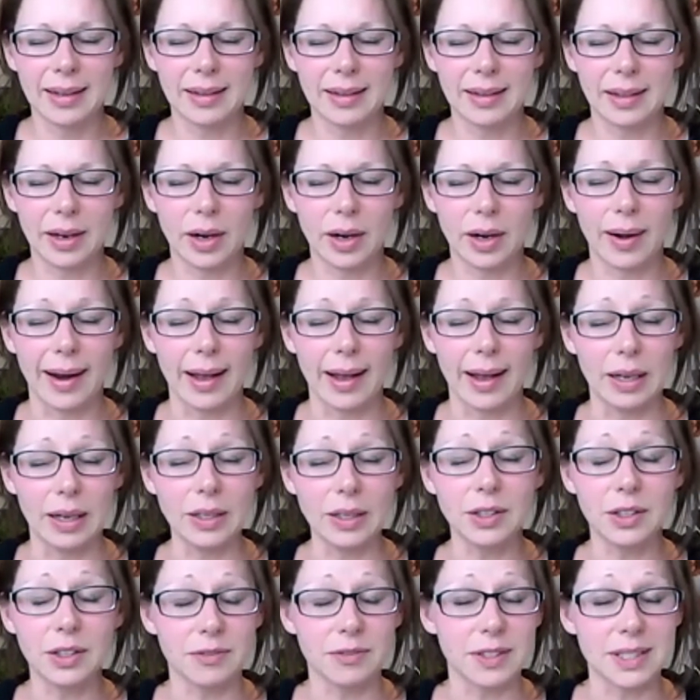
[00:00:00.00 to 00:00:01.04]
their
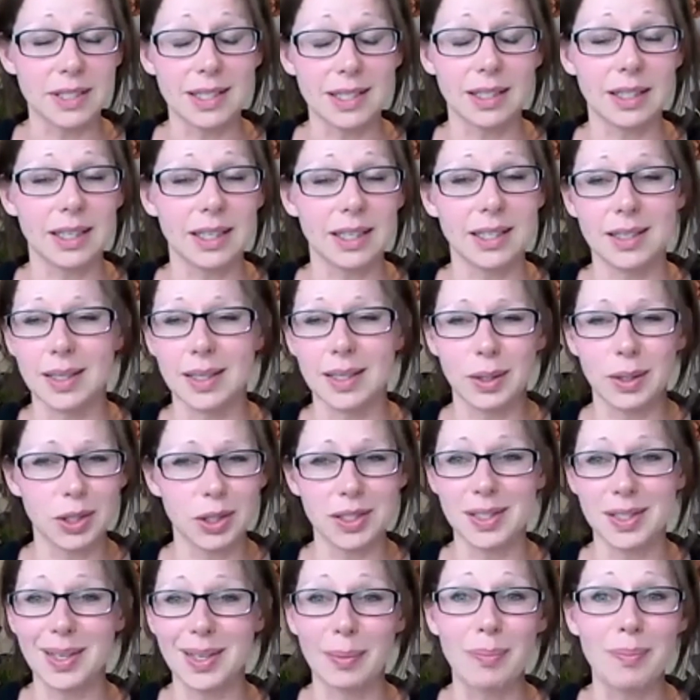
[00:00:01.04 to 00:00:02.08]
health facilities, they're
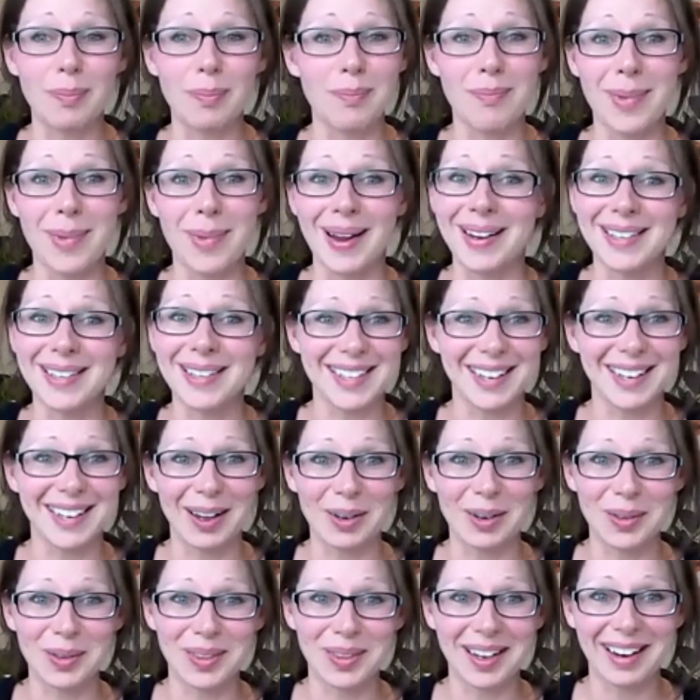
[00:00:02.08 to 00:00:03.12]
just amazing
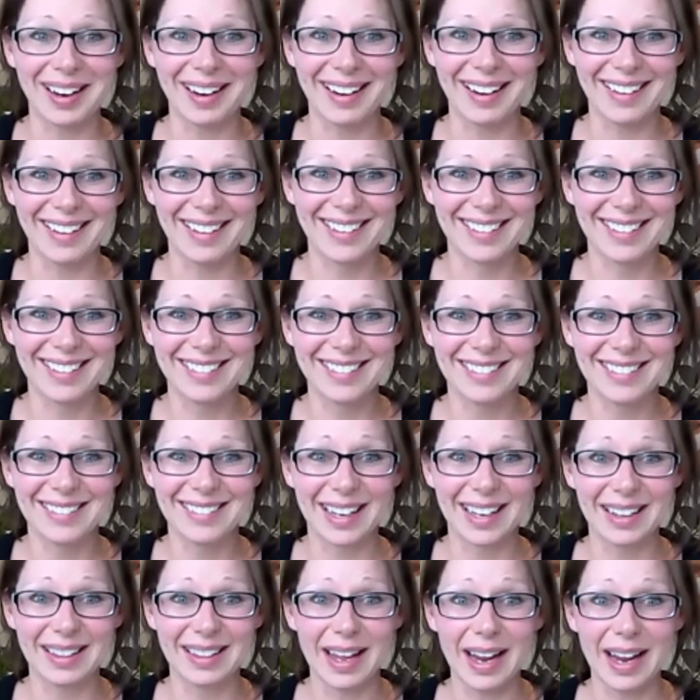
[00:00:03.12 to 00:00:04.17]
out there.
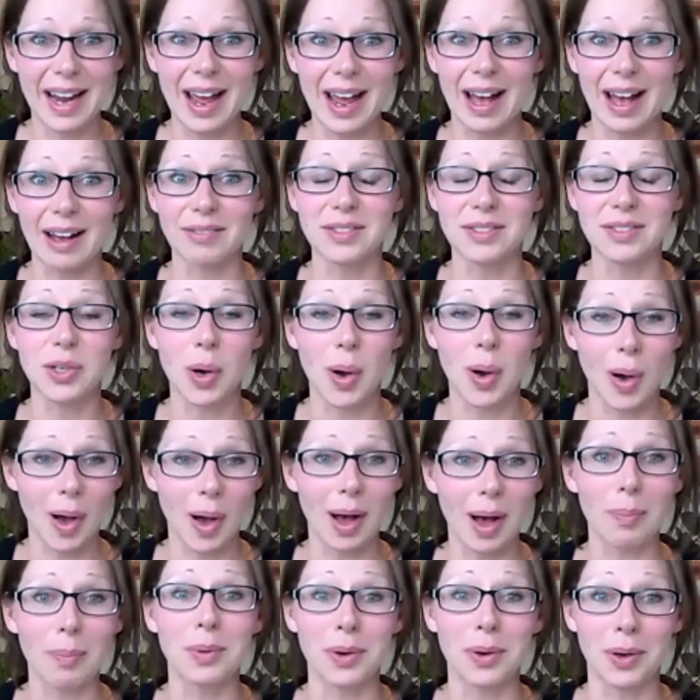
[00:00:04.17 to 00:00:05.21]
Like, they have top
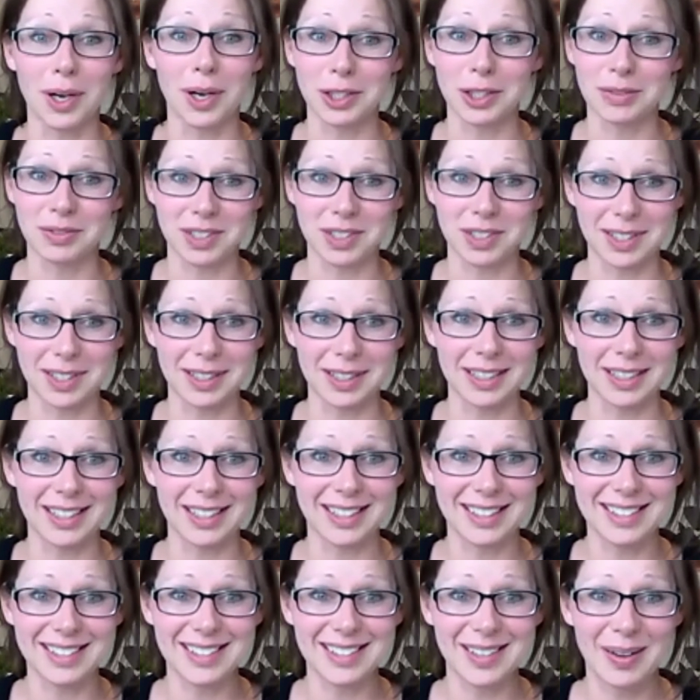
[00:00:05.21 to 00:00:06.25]
notch
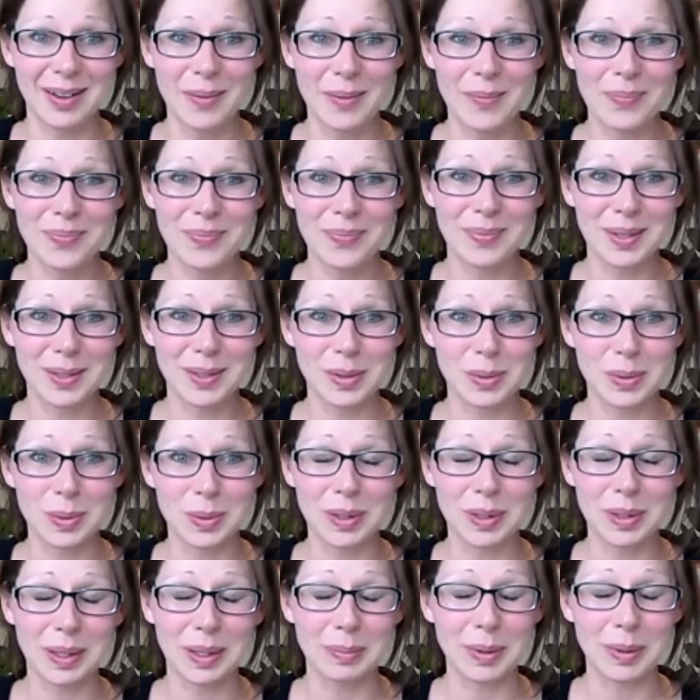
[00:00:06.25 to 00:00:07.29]
facilities. It's really